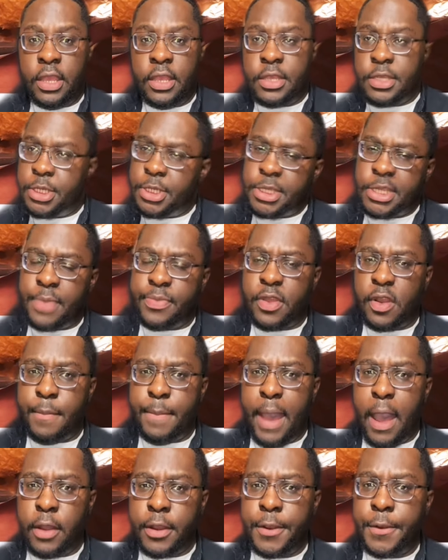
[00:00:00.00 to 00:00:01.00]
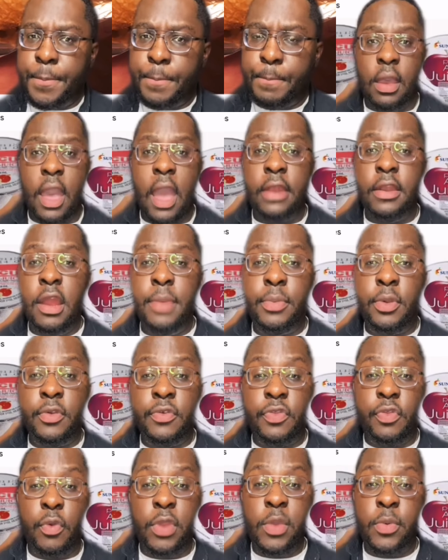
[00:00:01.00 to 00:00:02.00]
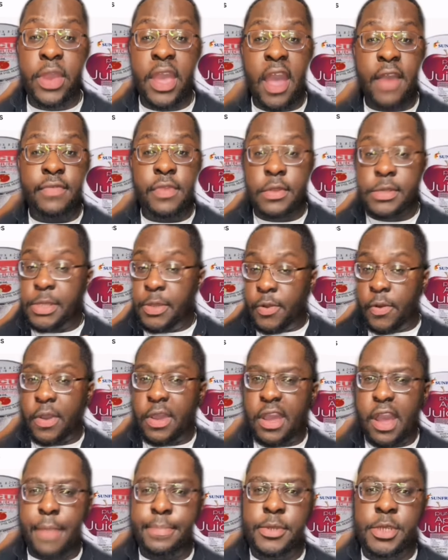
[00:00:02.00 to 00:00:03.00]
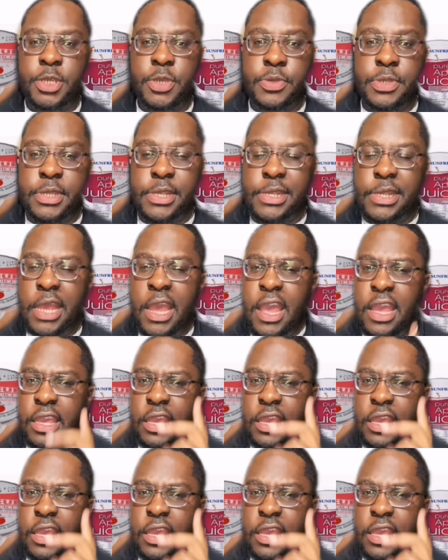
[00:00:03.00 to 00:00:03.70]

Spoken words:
It's just something about it. At number three, we have those little cup juices.